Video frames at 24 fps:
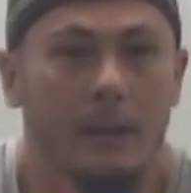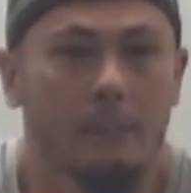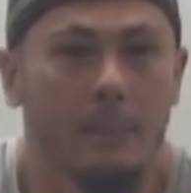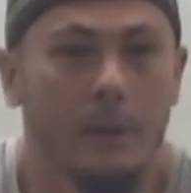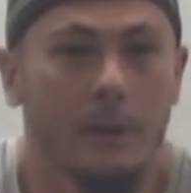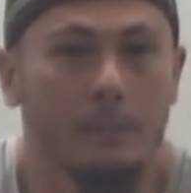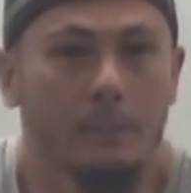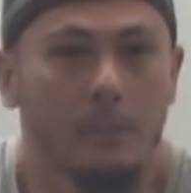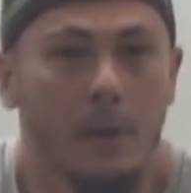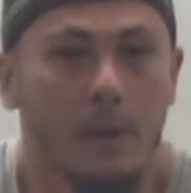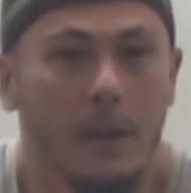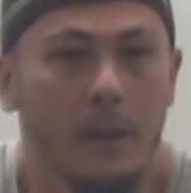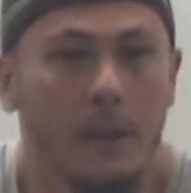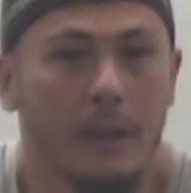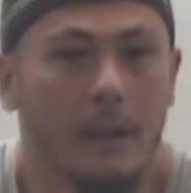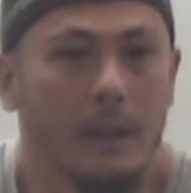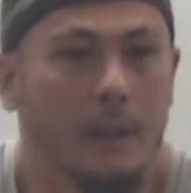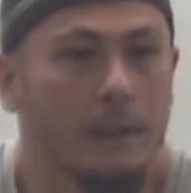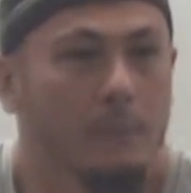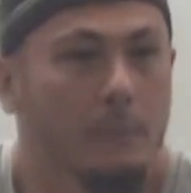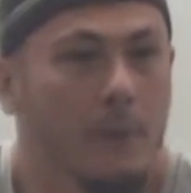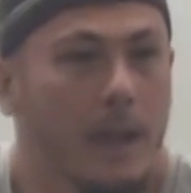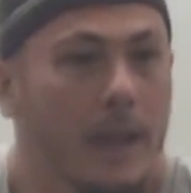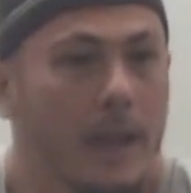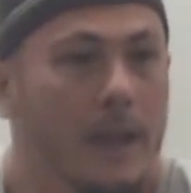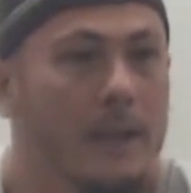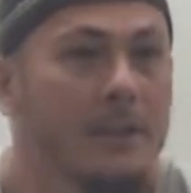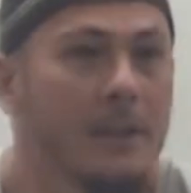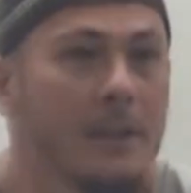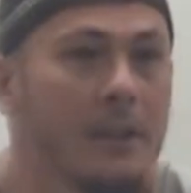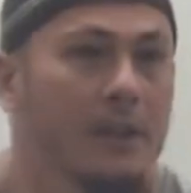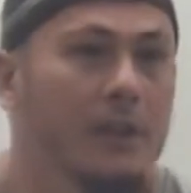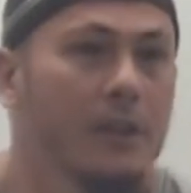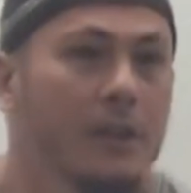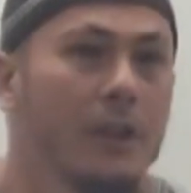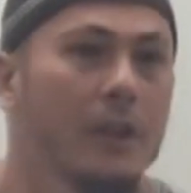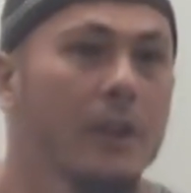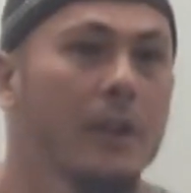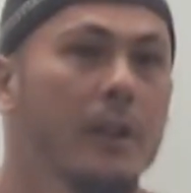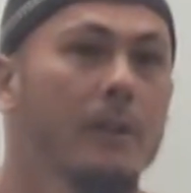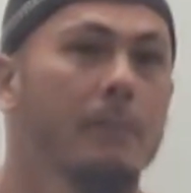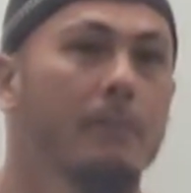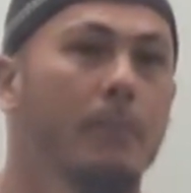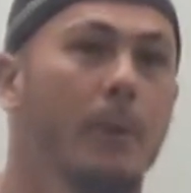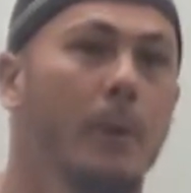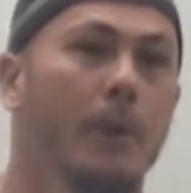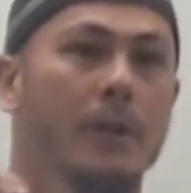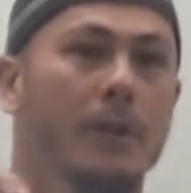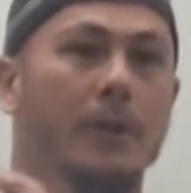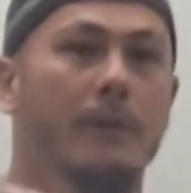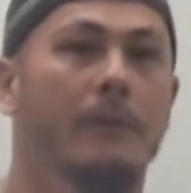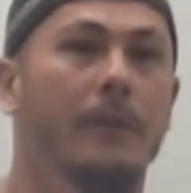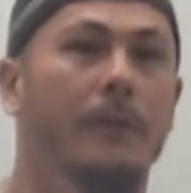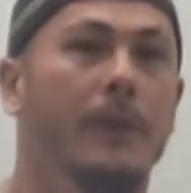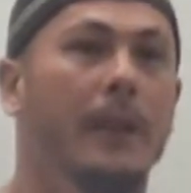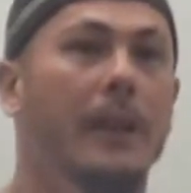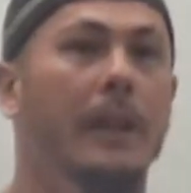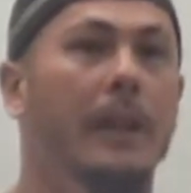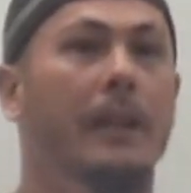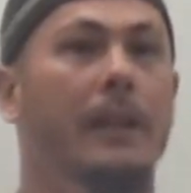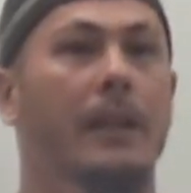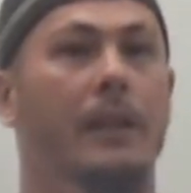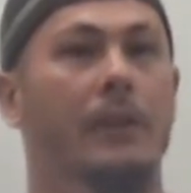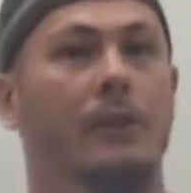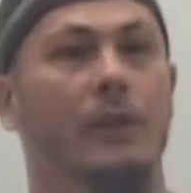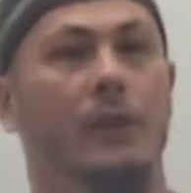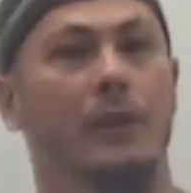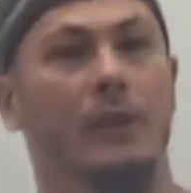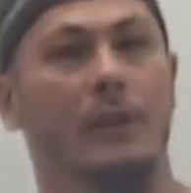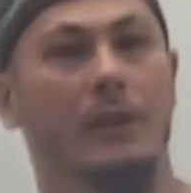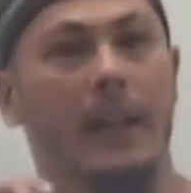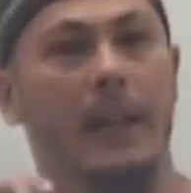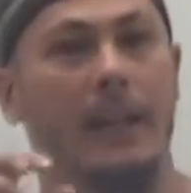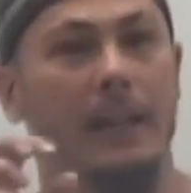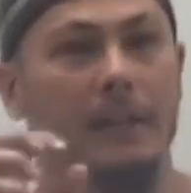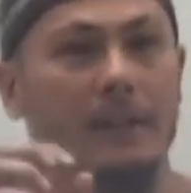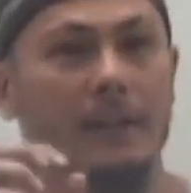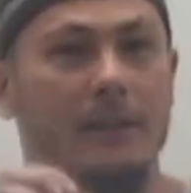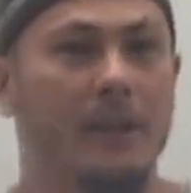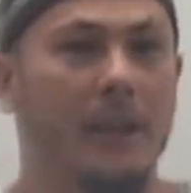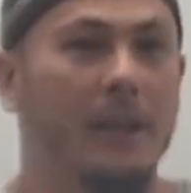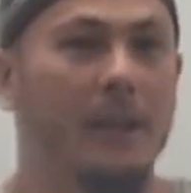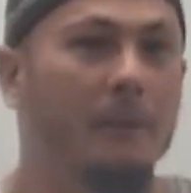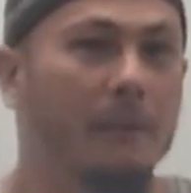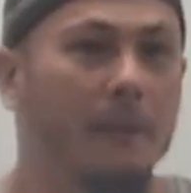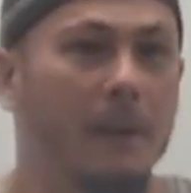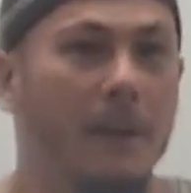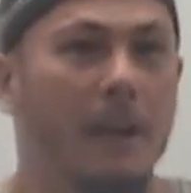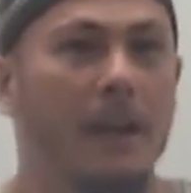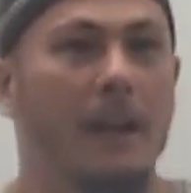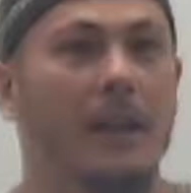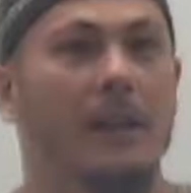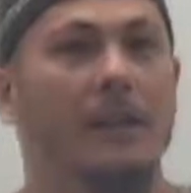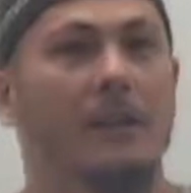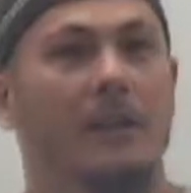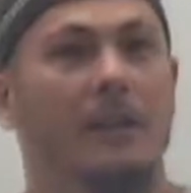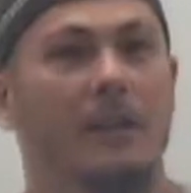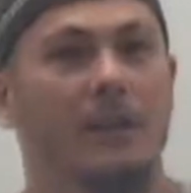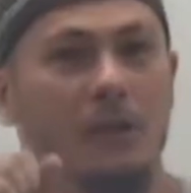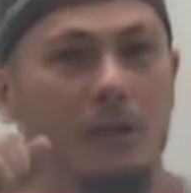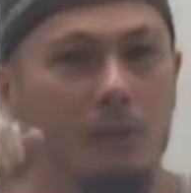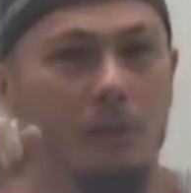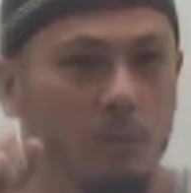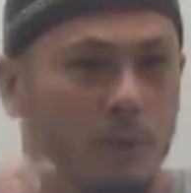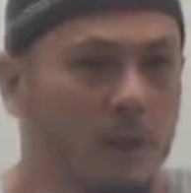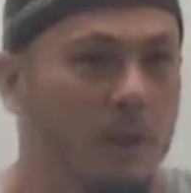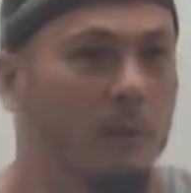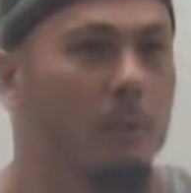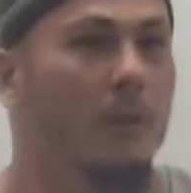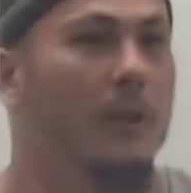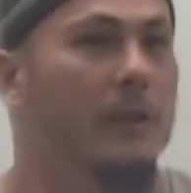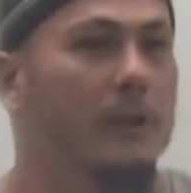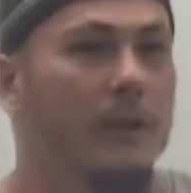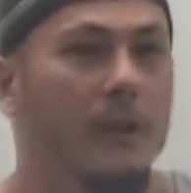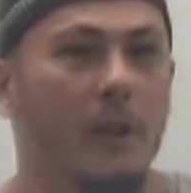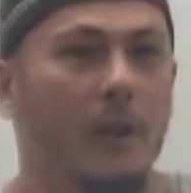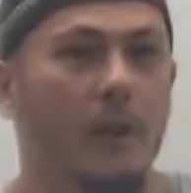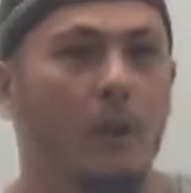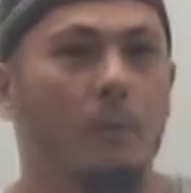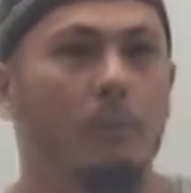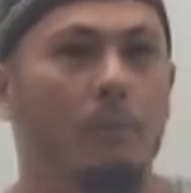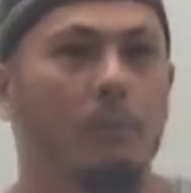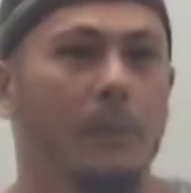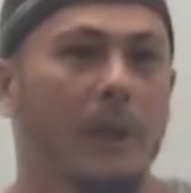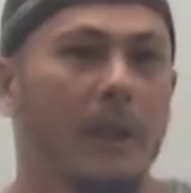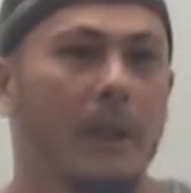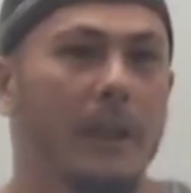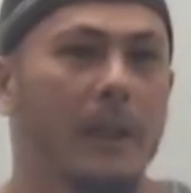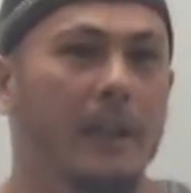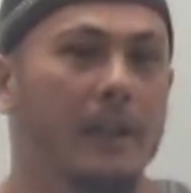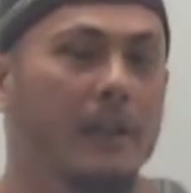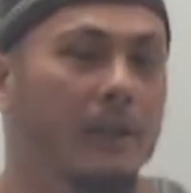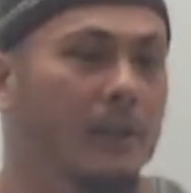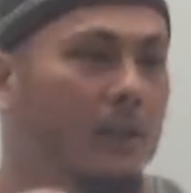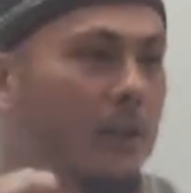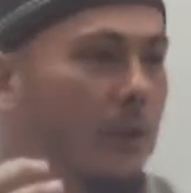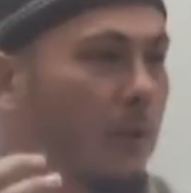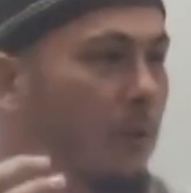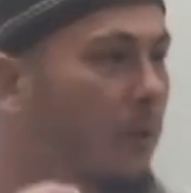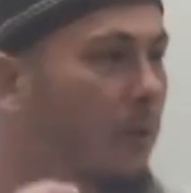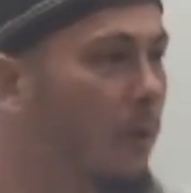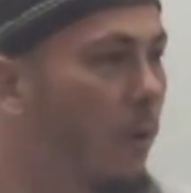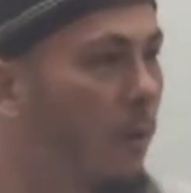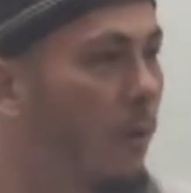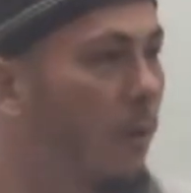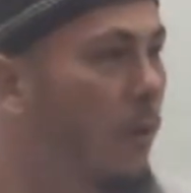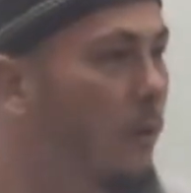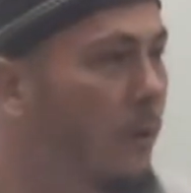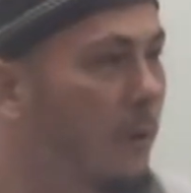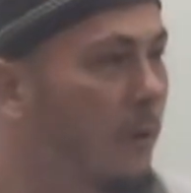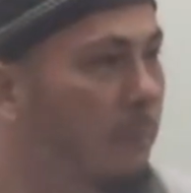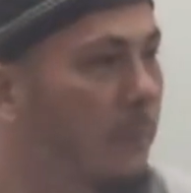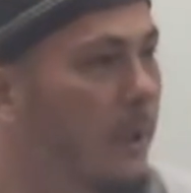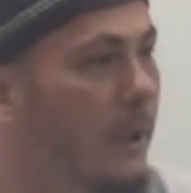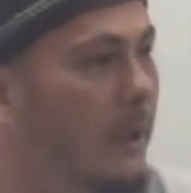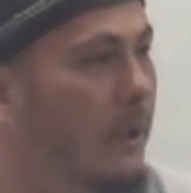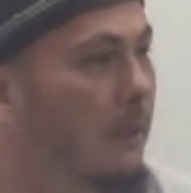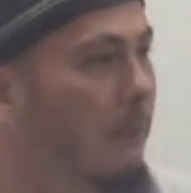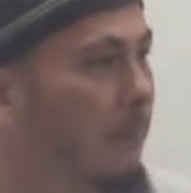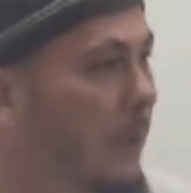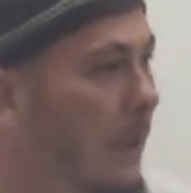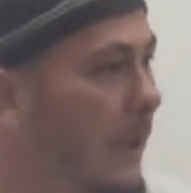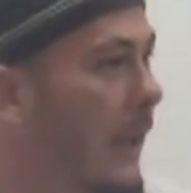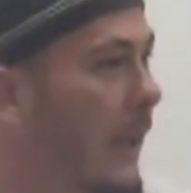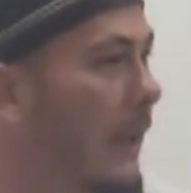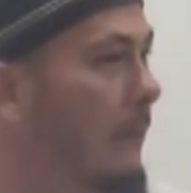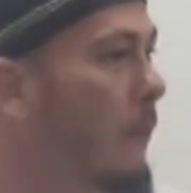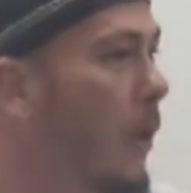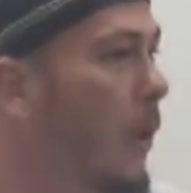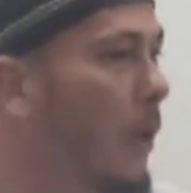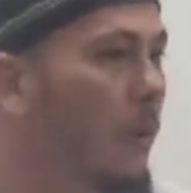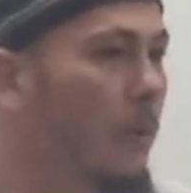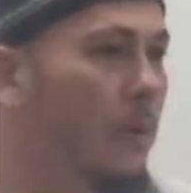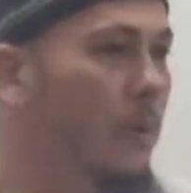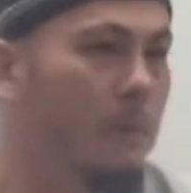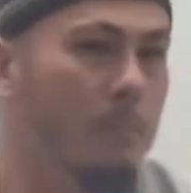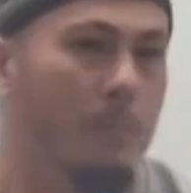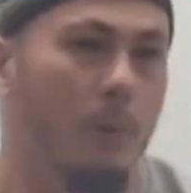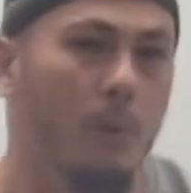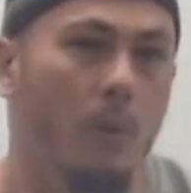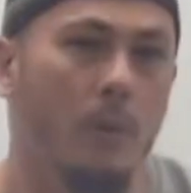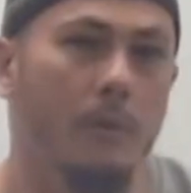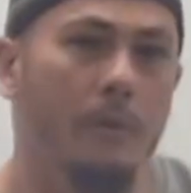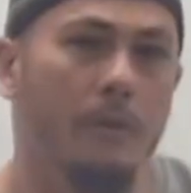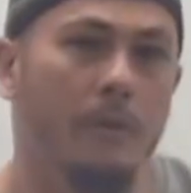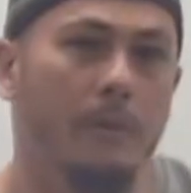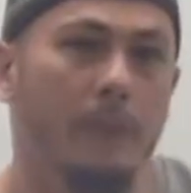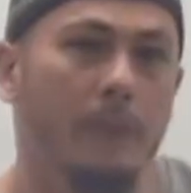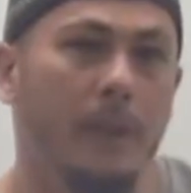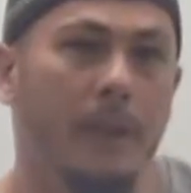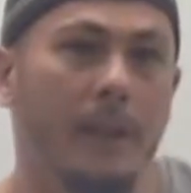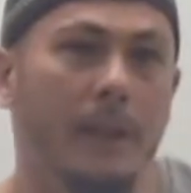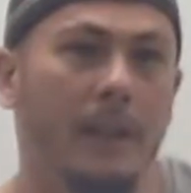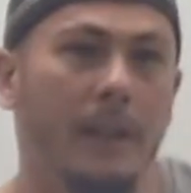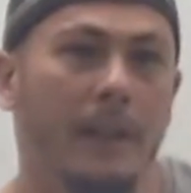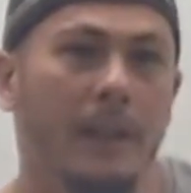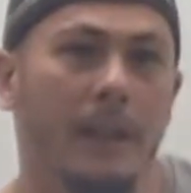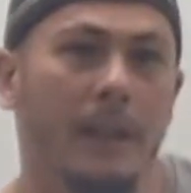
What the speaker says: But my auntie, she persevered and she stayed steadfast and she really wanted to help me, and she would talk with me and be that moral support for me,